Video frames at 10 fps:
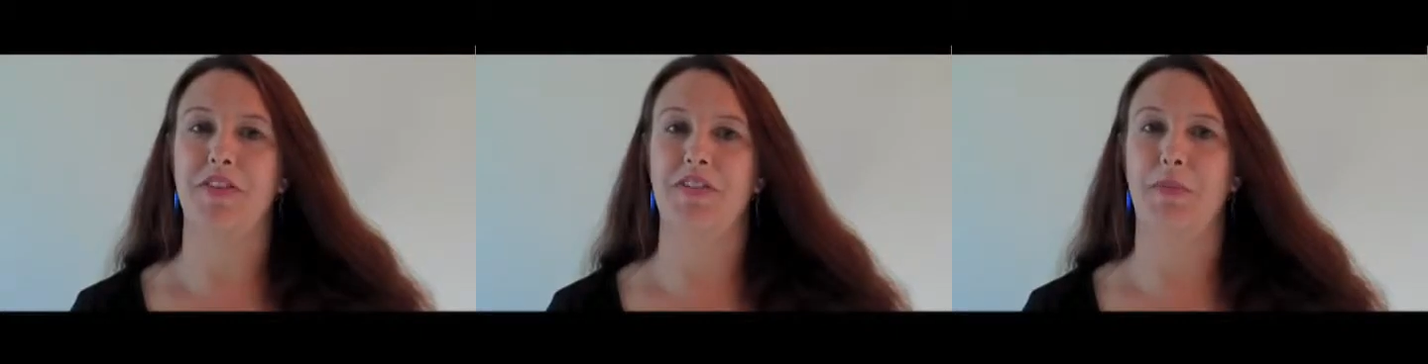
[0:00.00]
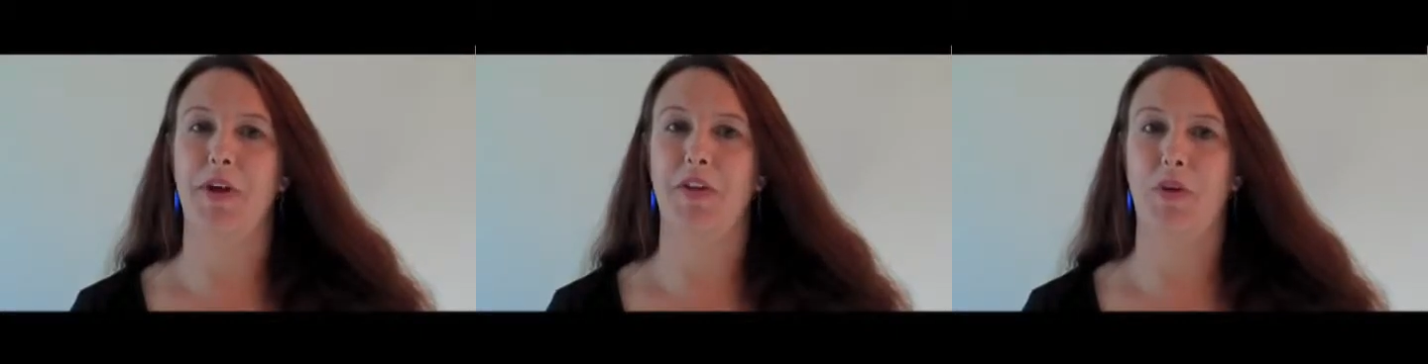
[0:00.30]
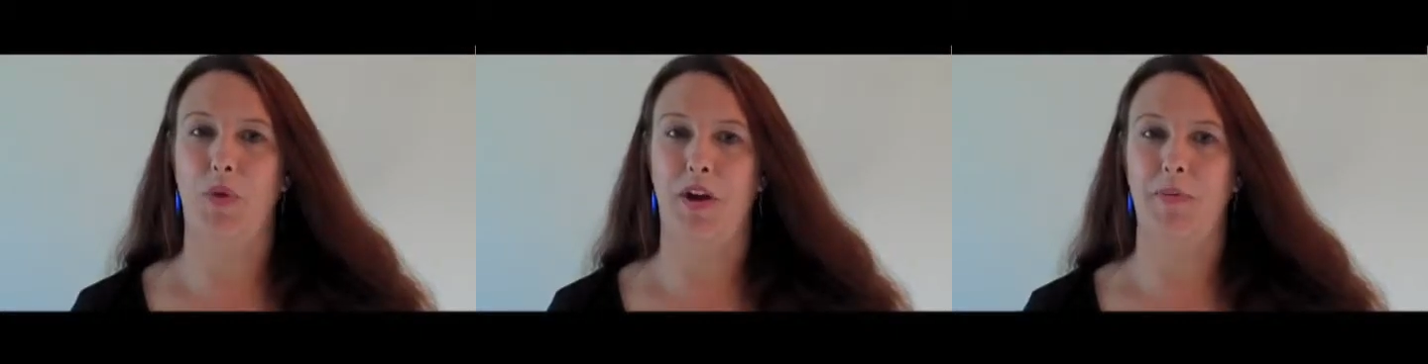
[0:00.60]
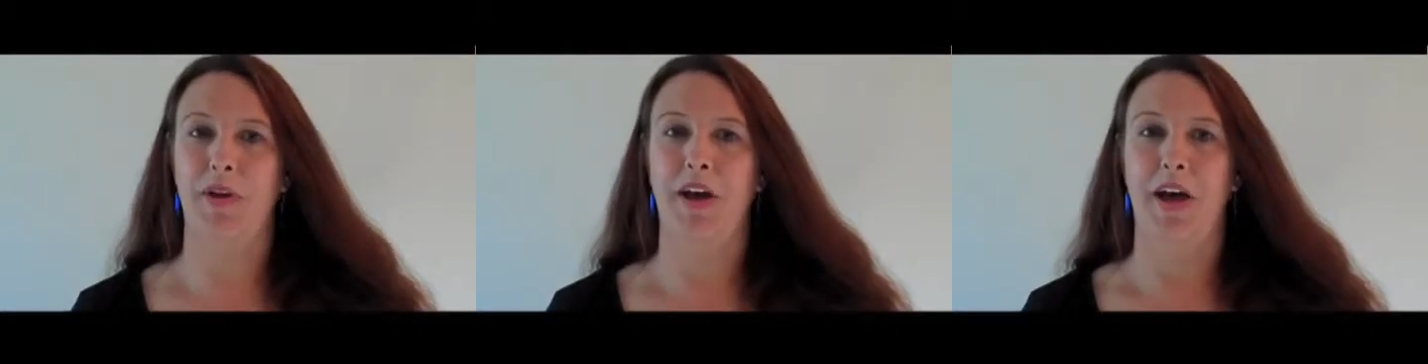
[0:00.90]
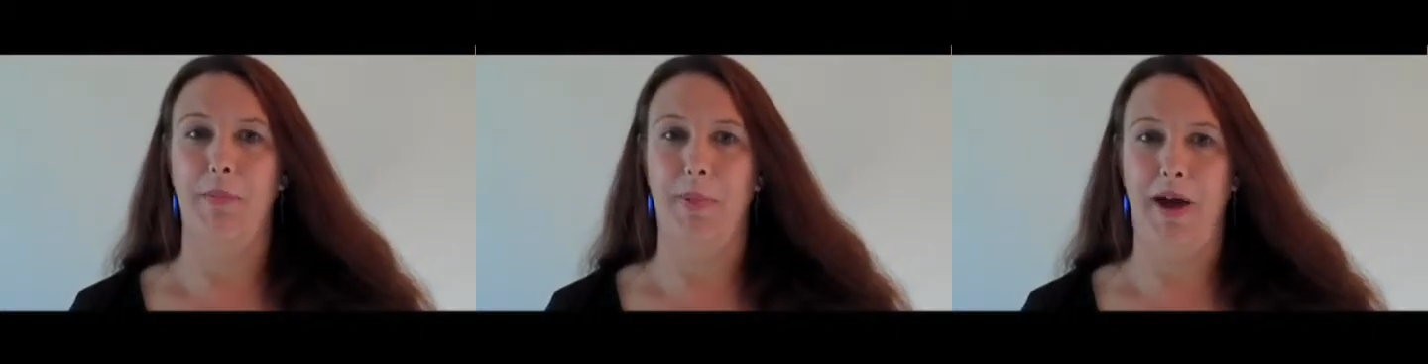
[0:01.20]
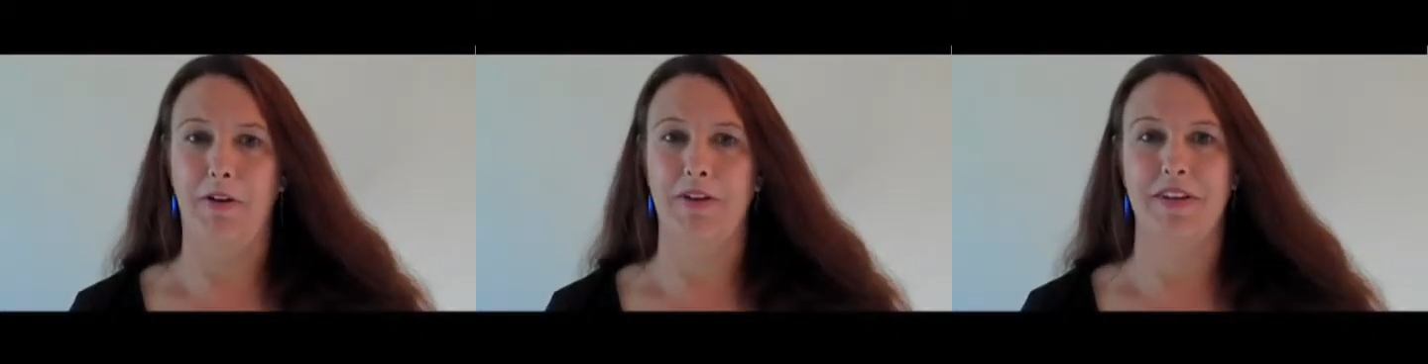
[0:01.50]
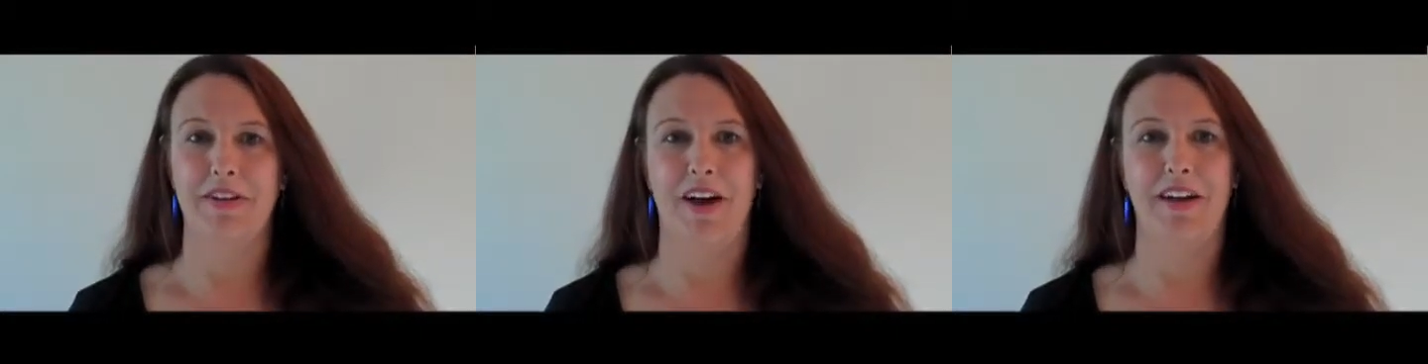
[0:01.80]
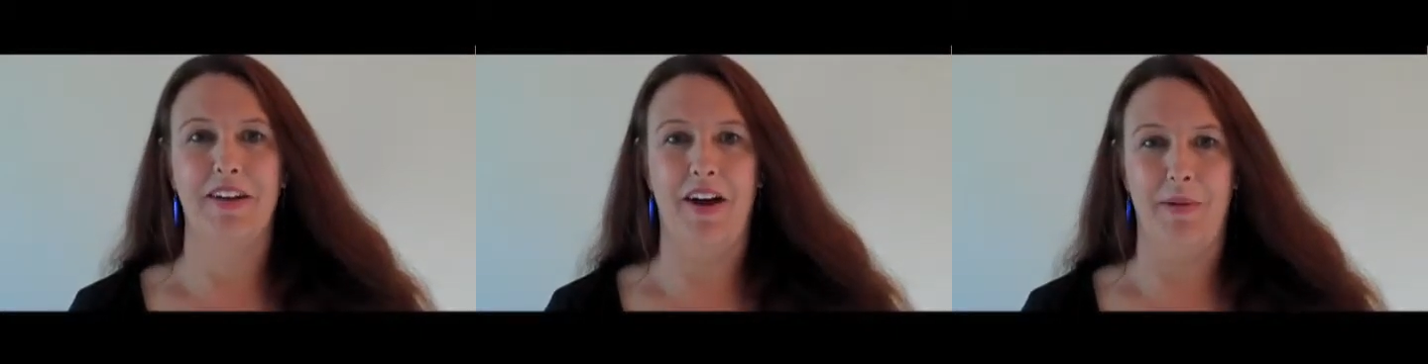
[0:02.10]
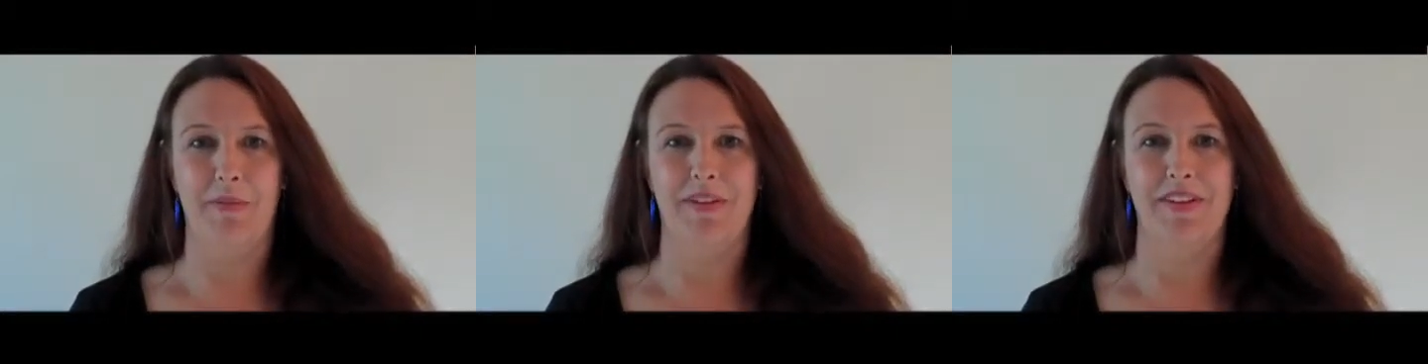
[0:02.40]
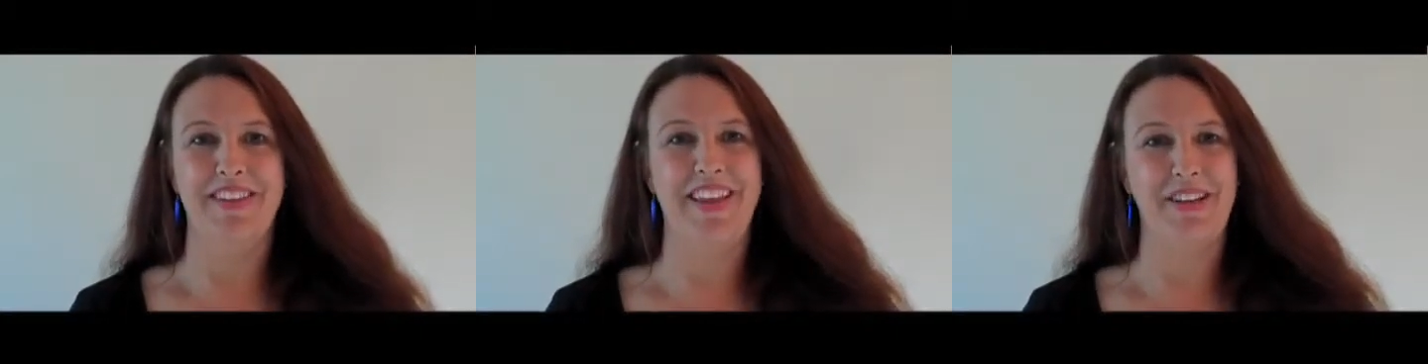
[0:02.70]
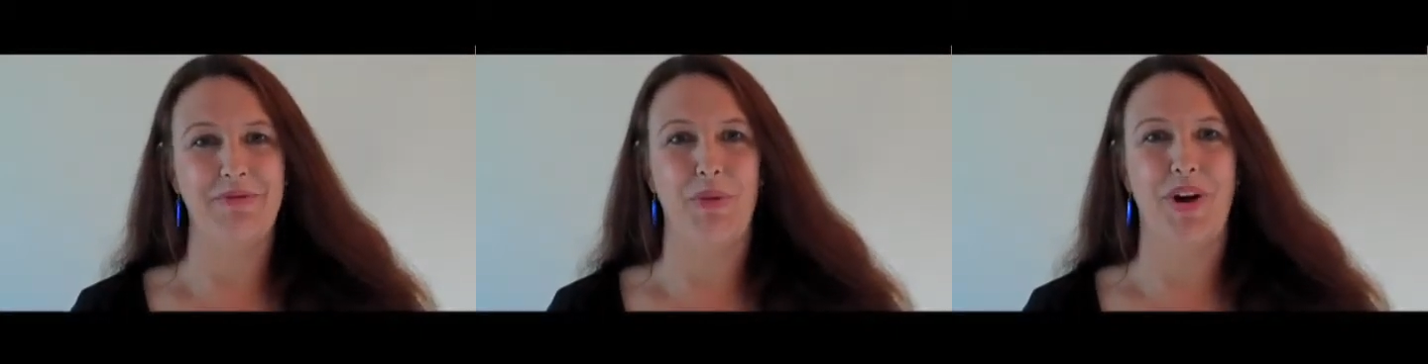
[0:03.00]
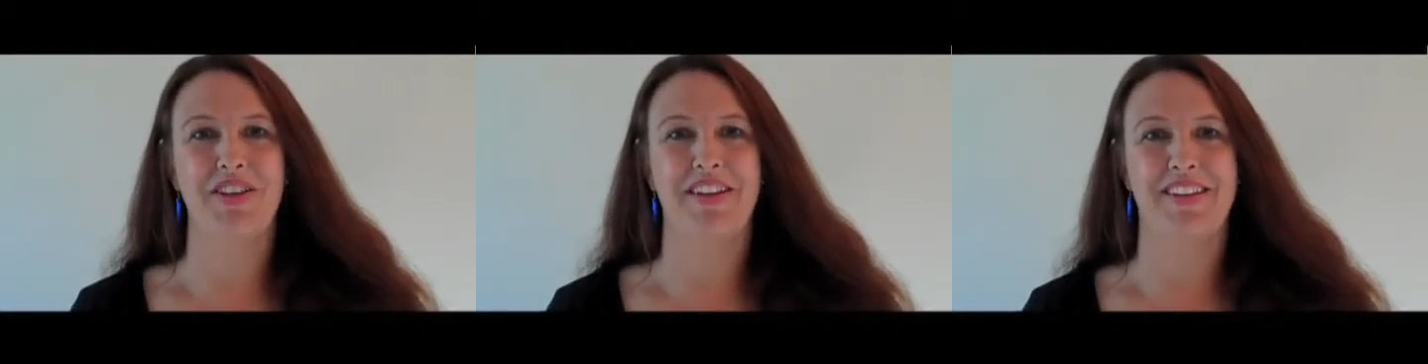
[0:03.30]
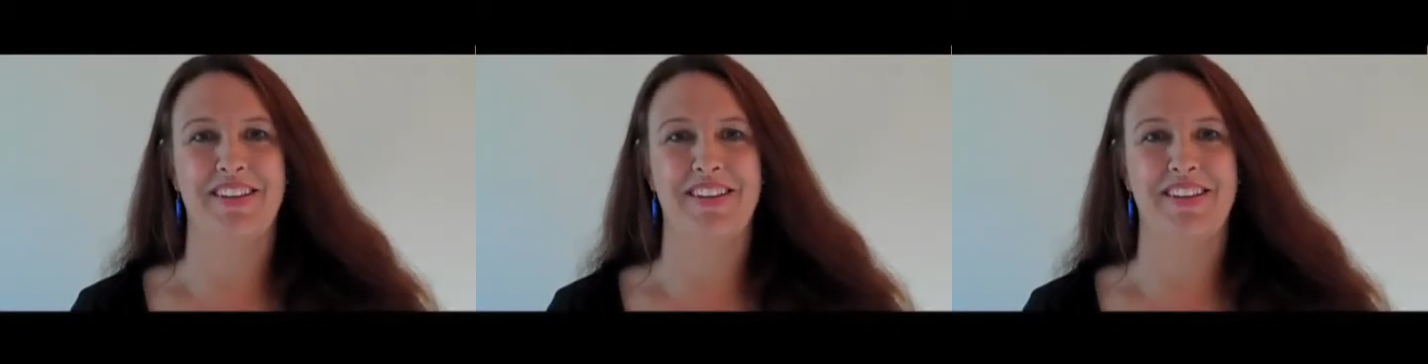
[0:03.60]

visit me on the web at about.com. Thanks for watching.